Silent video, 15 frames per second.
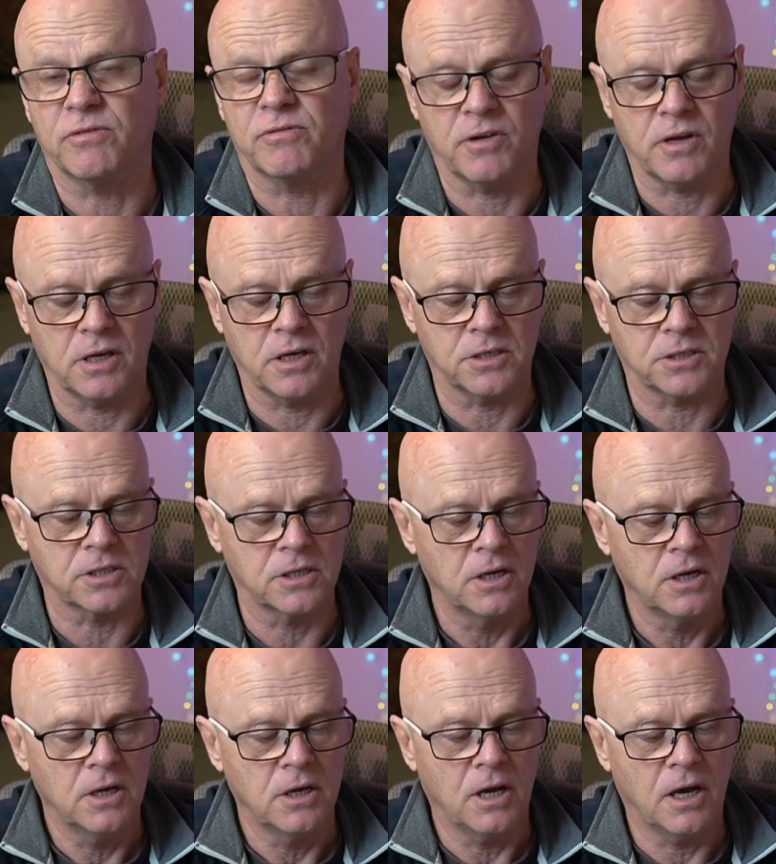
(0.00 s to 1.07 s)
V's
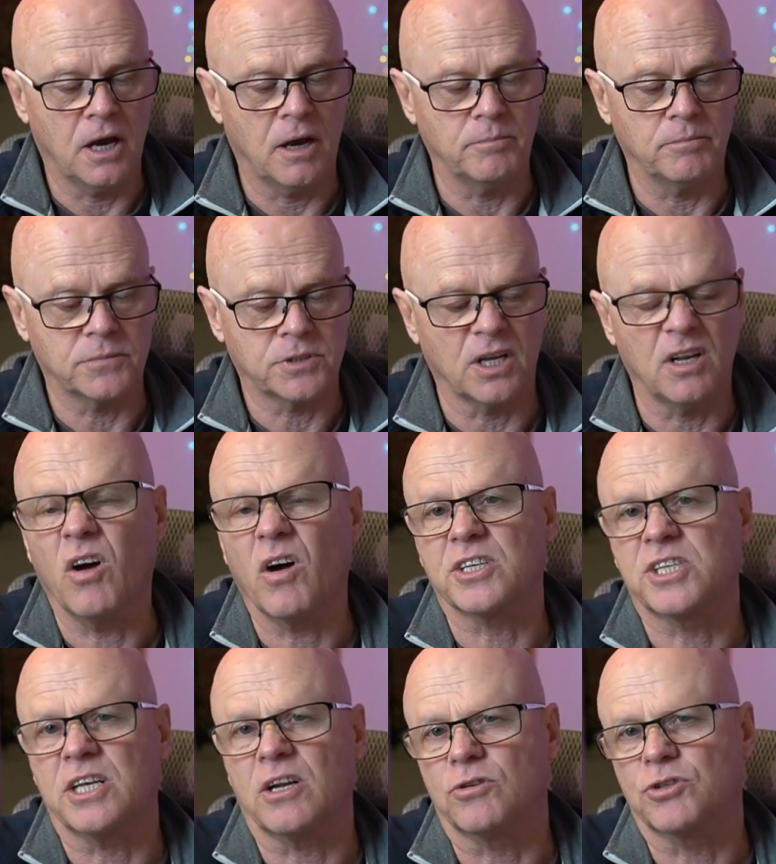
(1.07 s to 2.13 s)
um, so like I
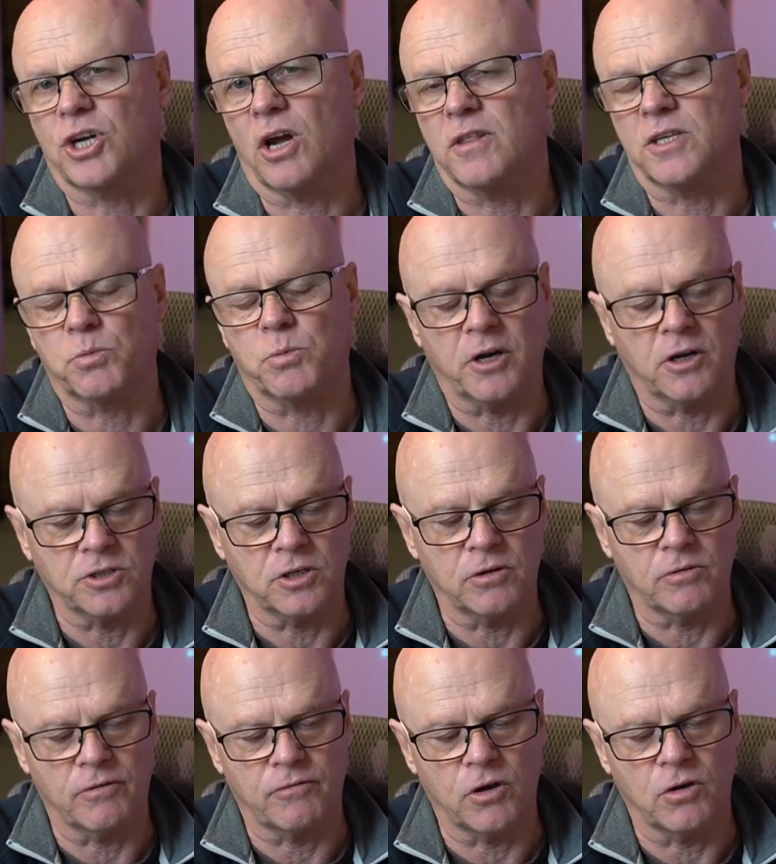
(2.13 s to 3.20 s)
said I'll show this when I do
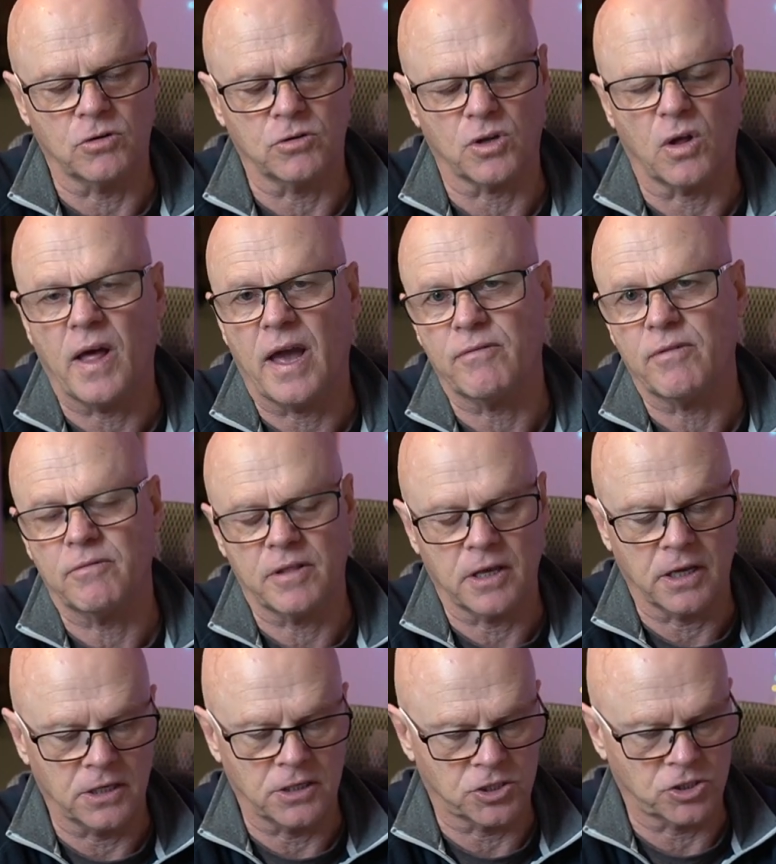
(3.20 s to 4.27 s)
the review because I'll have
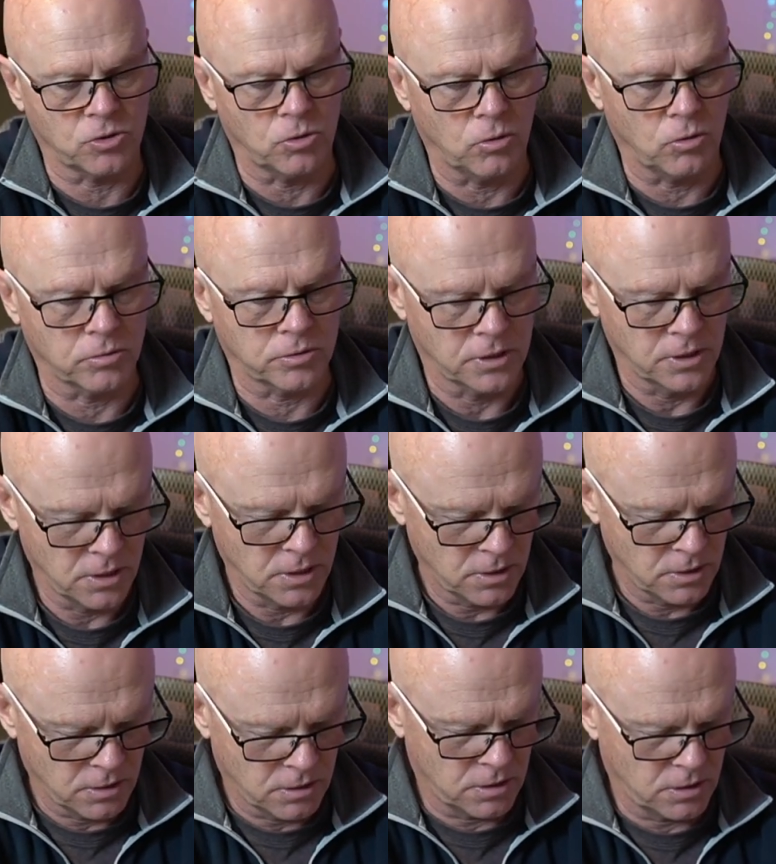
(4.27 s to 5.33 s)
everything installed
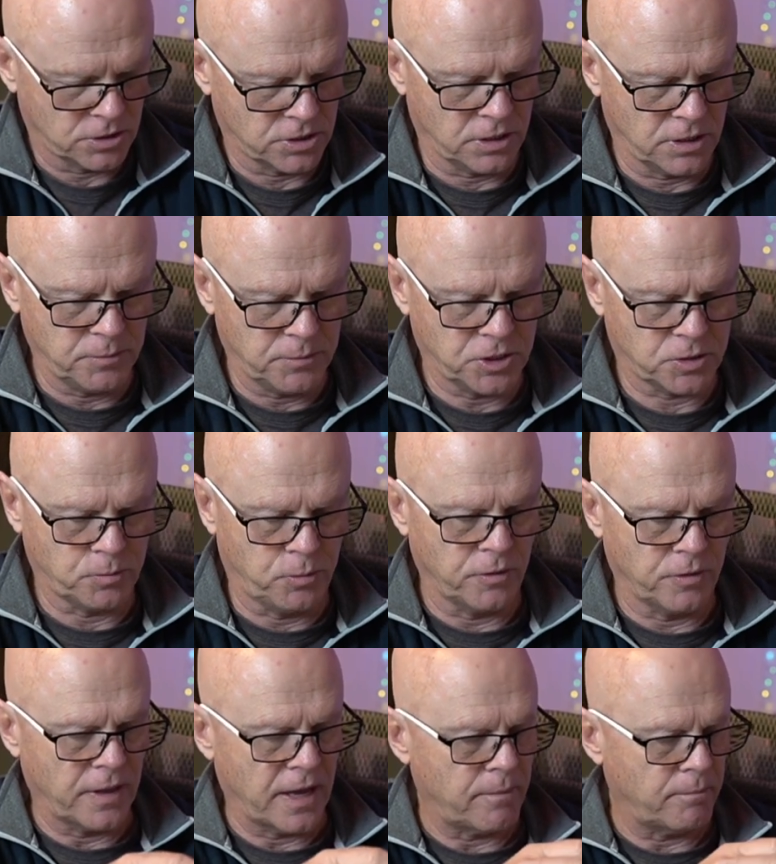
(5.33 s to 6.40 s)
uh, so let me just
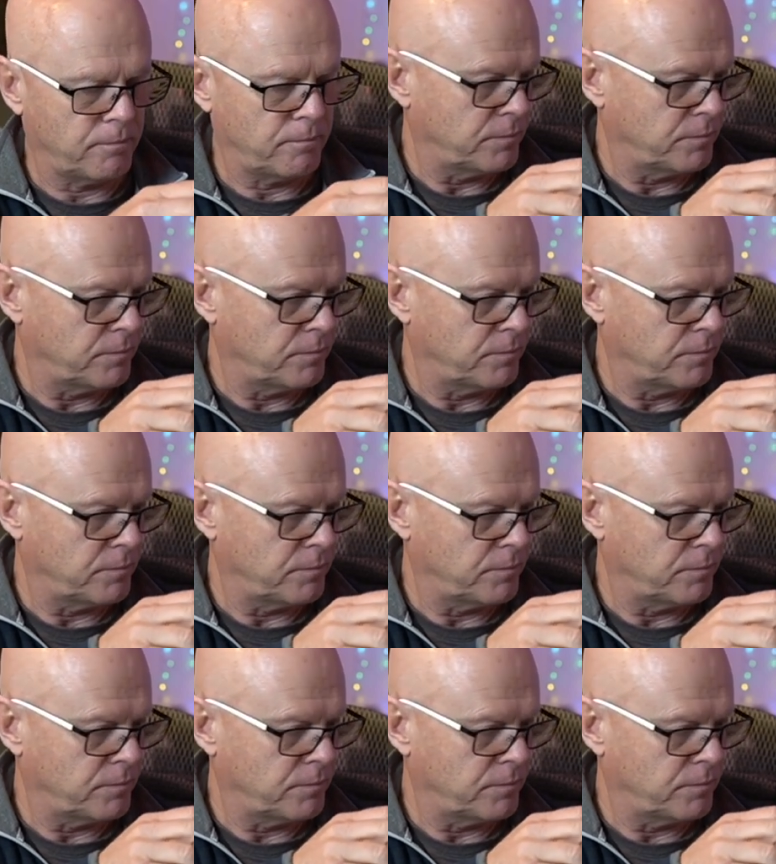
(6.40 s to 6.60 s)
put that